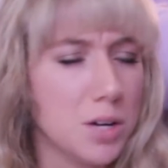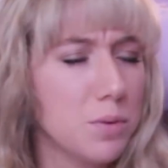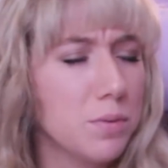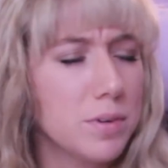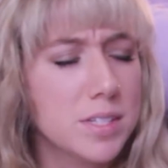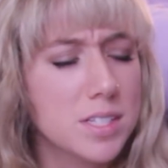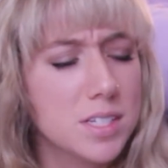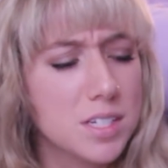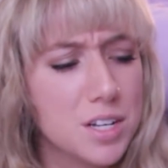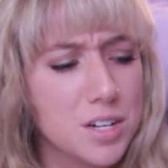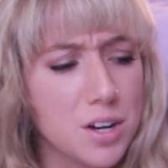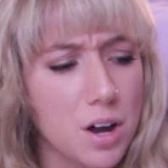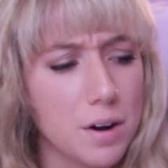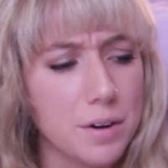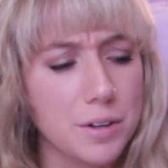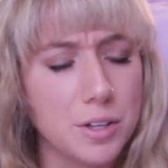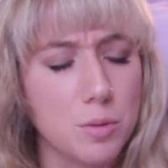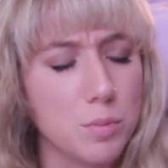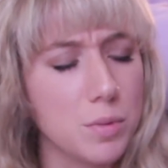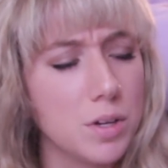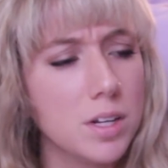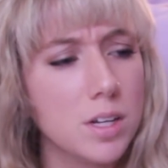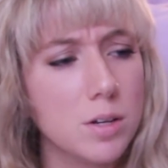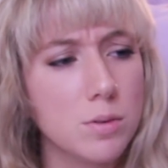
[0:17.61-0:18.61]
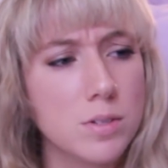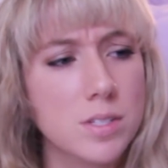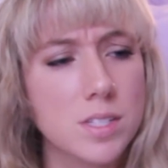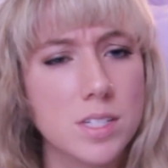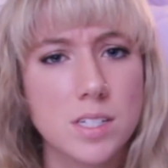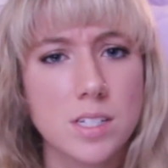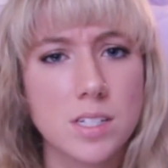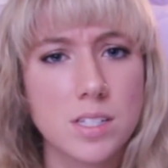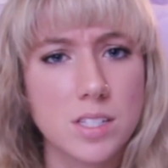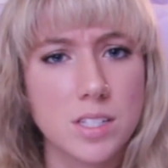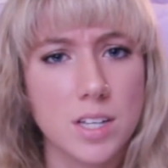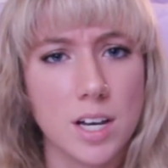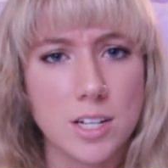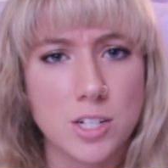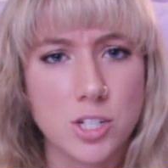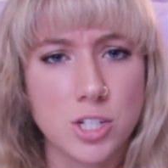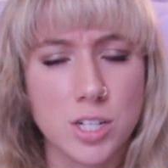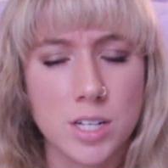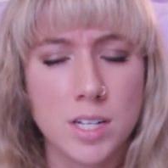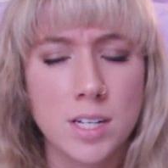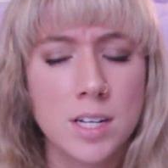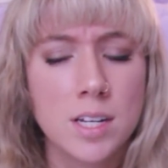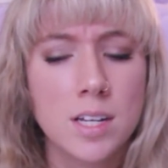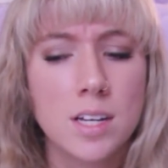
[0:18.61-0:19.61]
It wasn't an argument, it was a
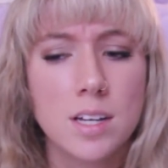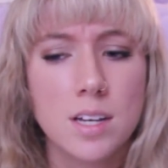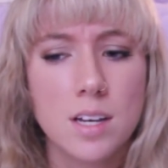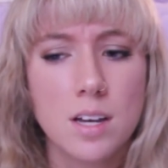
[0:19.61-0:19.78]
discussion